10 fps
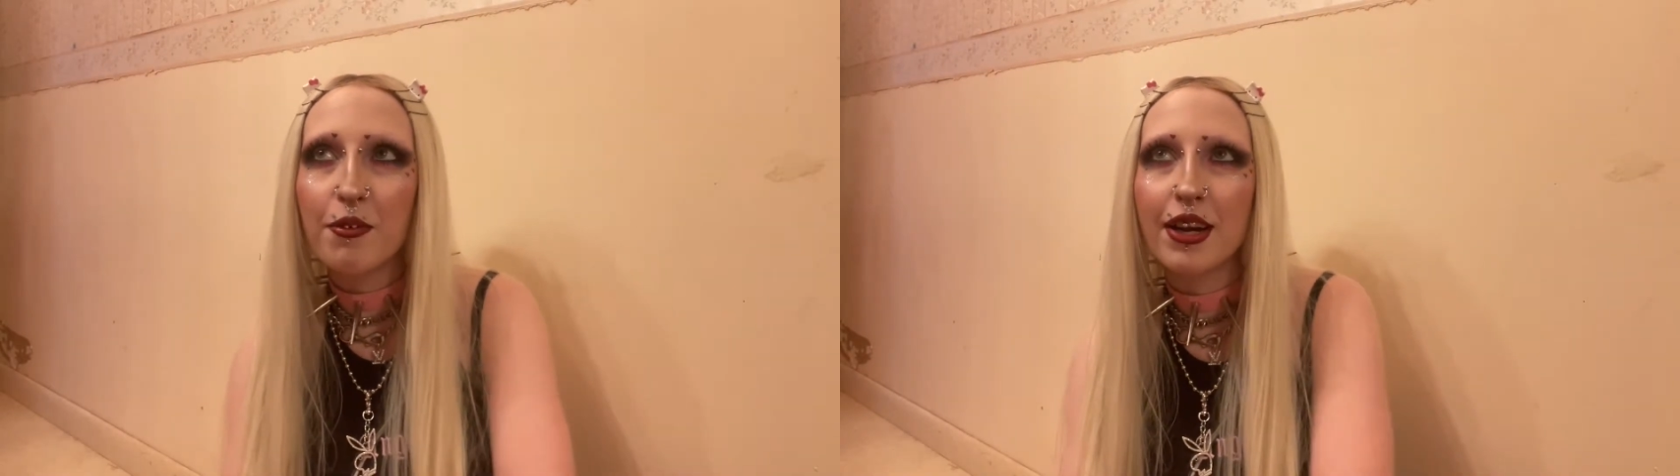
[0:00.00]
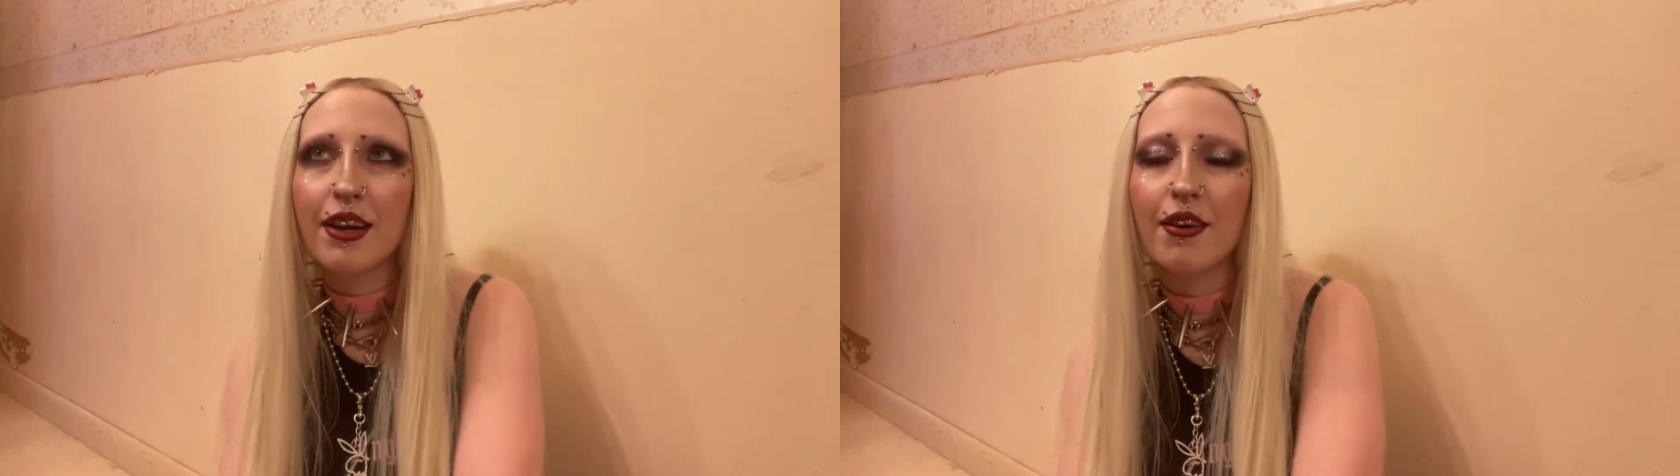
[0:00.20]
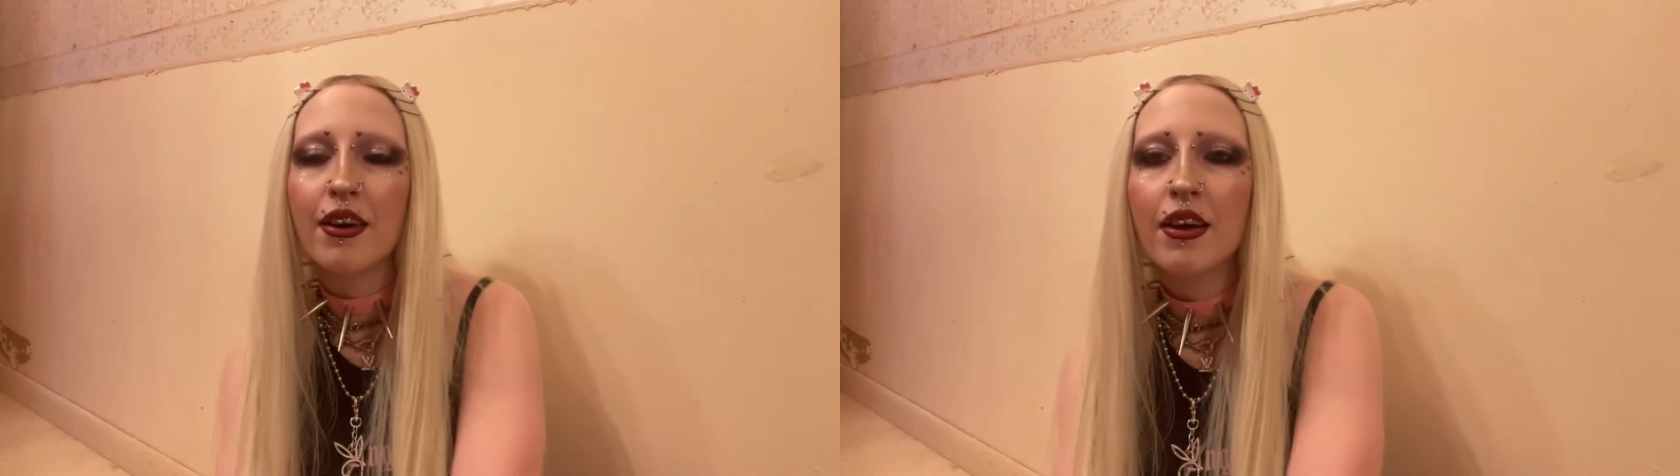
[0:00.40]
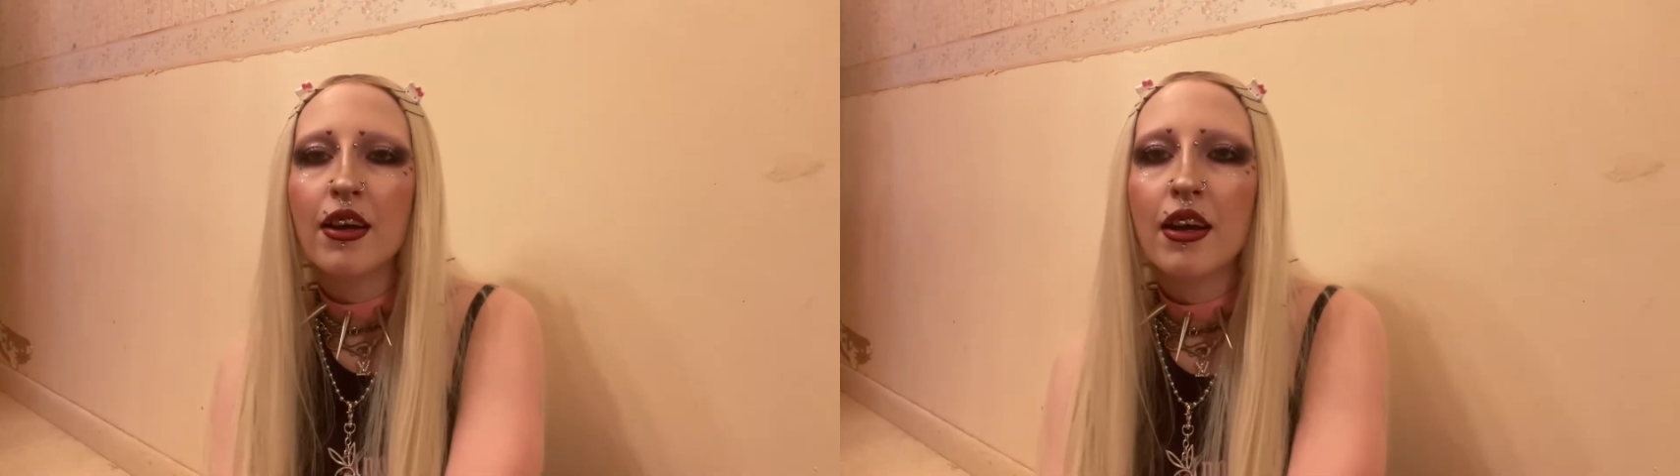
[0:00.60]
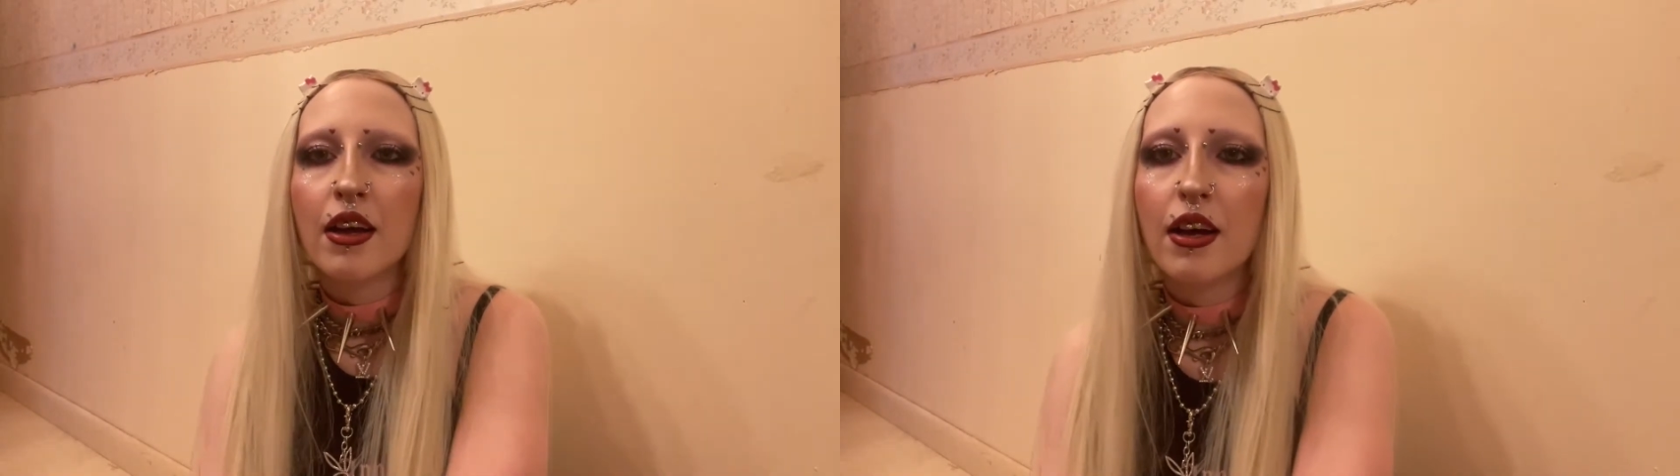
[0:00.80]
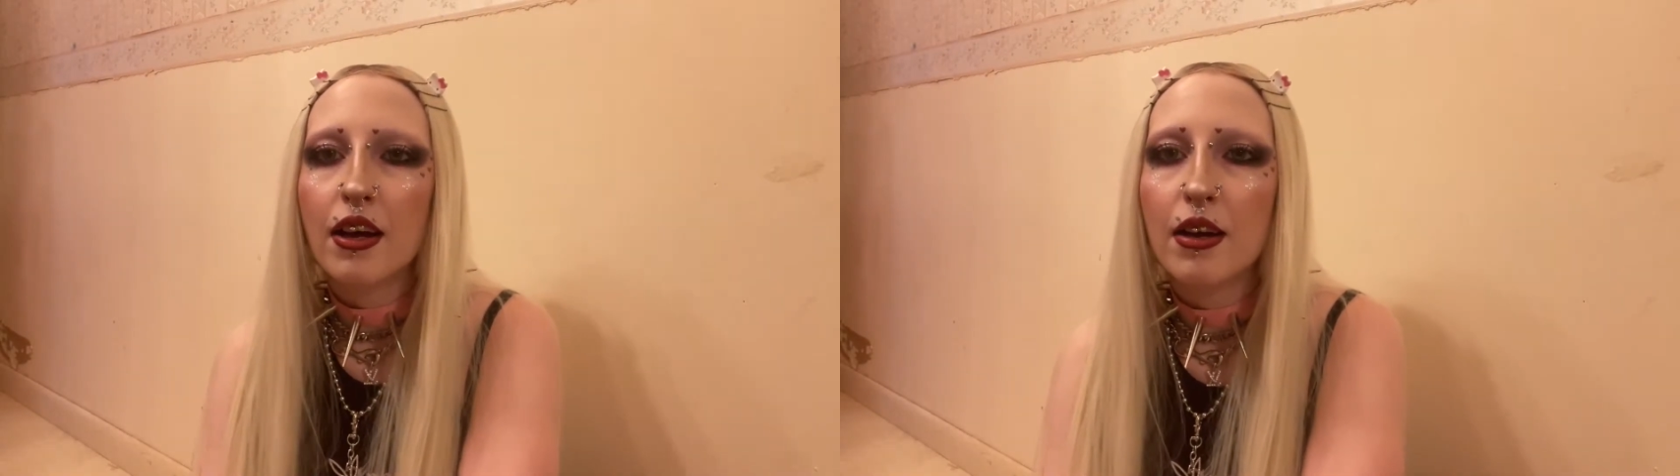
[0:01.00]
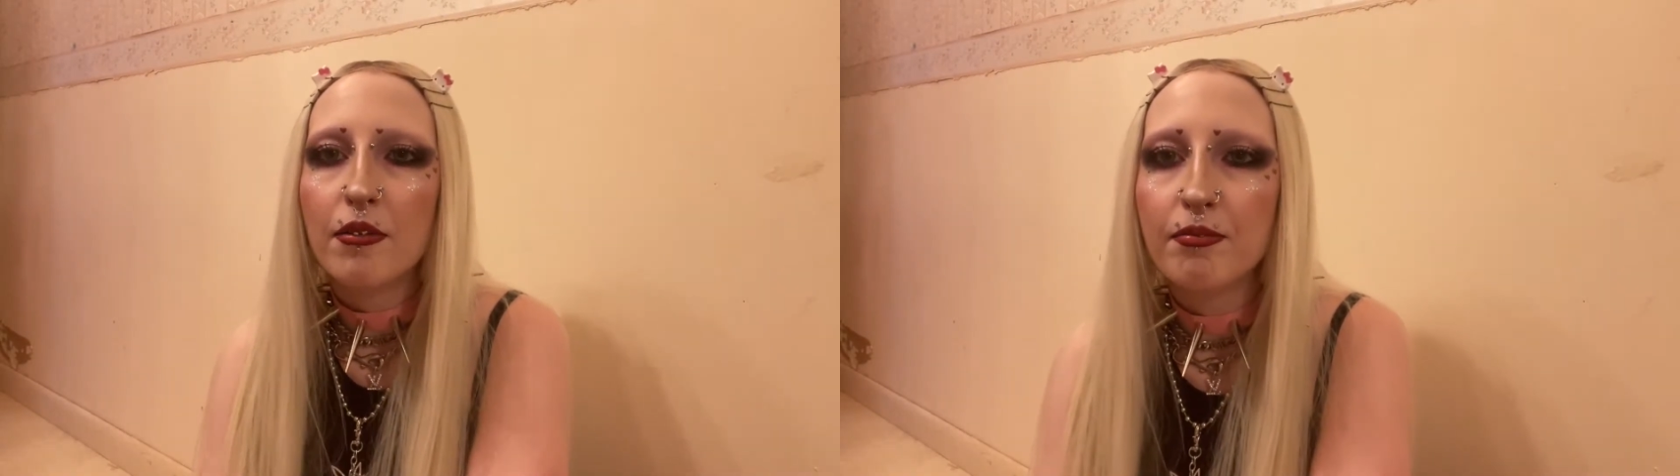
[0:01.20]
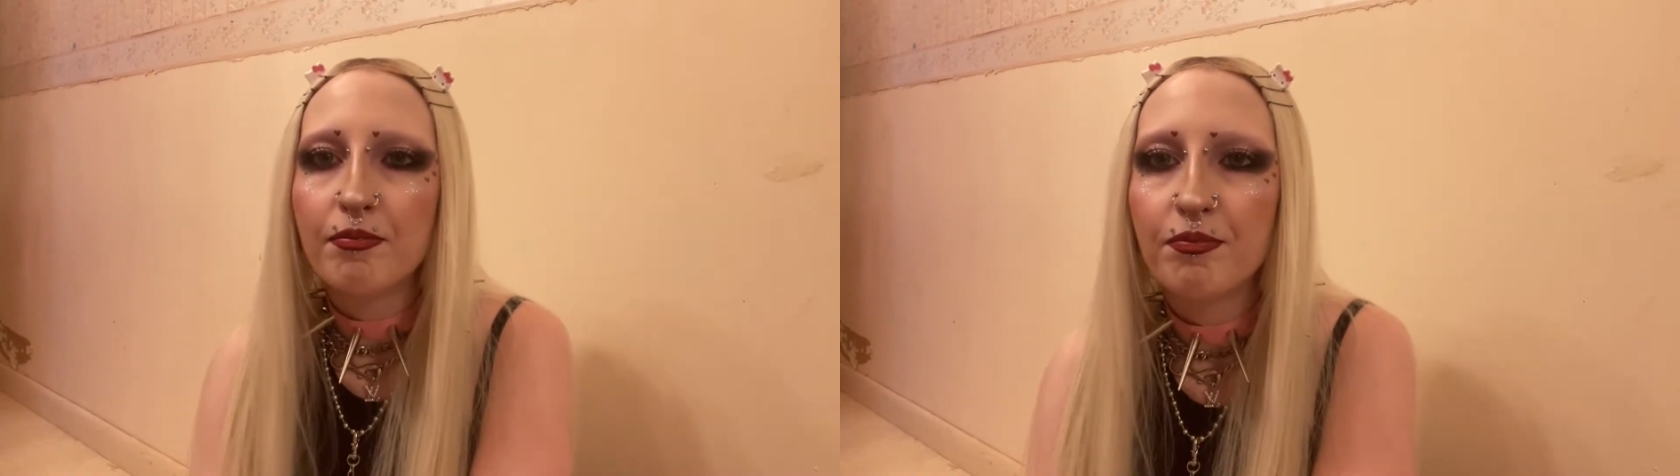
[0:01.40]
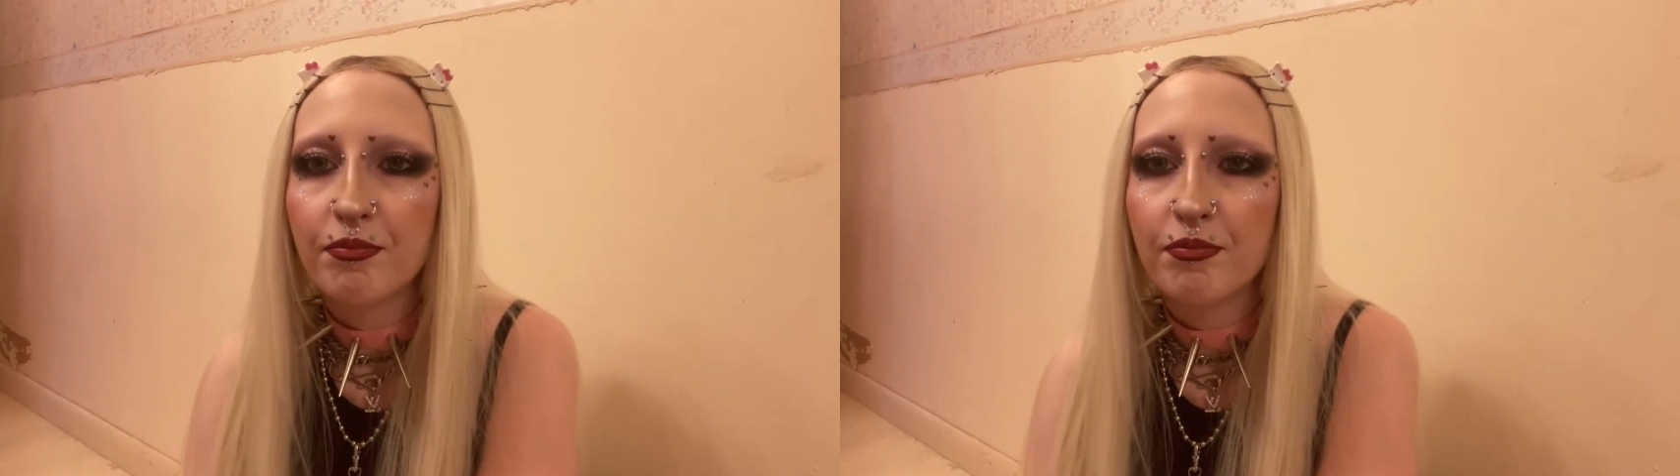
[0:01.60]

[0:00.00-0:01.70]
Wow. Um,